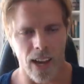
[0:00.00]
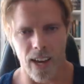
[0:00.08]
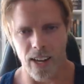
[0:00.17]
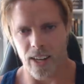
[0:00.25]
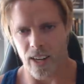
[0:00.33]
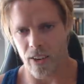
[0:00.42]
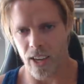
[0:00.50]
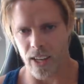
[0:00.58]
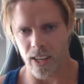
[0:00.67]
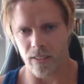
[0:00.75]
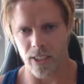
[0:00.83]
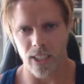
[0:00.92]
And
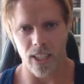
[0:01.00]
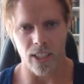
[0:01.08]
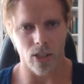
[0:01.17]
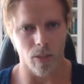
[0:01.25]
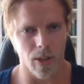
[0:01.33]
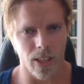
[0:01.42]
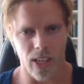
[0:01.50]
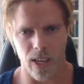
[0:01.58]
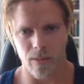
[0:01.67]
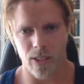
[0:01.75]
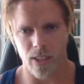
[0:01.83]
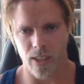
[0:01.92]
again, I've said it so many
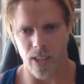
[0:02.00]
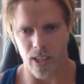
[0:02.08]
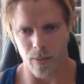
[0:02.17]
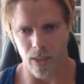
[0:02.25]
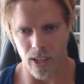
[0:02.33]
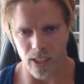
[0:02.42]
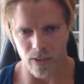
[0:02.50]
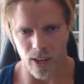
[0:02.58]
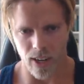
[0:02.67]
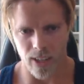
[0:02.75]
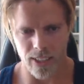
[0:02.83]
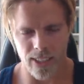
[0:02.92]
times that I'm against
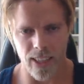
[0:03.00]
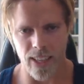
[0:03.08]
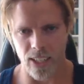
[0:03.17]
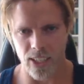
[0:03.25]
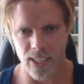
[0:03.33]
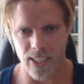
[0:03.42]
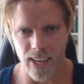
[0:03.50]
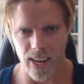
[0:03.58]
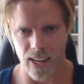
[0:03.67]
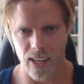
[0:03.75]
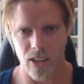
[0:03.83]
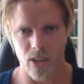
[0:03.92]
violence. They're
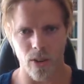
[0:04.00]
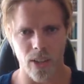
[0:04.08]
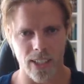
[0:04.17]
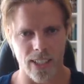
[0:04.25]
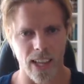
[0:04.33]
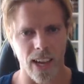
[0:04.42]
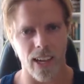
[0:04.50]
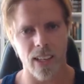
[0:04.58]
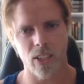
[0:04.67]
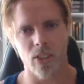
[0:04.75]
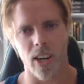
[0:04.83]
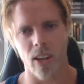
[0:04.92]
still, to this day,
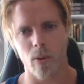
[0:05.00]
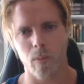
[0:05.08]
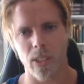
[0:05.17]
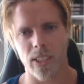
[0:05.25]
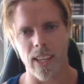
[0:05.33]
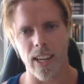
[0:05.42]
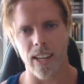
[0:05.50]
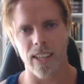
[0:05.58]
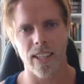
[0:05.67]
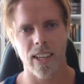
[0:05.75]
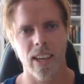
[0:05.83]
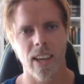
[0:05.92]
trying to
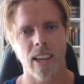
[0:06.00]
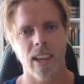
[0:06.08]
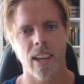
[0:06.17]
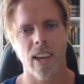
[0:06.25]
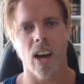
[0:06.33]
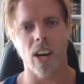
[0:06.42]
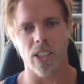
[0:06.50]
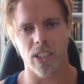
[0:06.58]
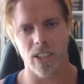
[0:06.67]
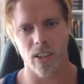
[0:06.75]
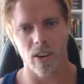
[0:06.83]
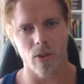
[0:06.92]
present
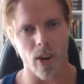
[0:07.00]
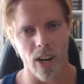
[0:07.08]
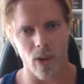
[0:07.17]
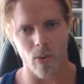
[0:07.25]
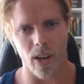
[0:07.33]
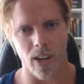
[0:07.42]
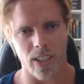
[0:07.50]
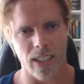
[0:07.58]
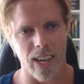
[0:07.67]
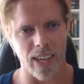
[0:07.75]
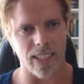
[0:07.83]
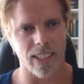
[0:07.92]
us right-wingers
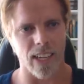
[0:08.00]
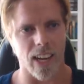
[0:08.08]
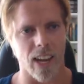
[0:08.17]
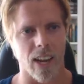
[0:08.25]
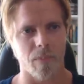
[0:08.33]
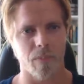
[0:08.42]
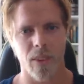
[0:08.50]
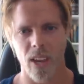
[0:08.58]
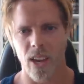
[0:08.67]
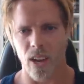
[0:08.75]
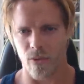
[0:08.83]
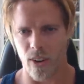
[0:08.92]
as um,
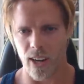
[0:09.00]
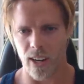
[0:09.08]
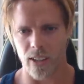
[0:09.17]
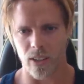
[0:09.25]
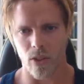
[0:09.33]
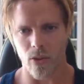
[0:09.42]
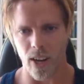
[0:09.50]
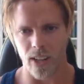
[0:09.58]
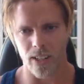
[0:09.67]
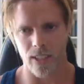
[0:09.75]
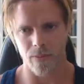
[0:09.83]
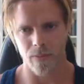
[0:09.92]
a violent
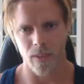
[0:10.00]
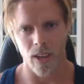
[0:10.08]
threat.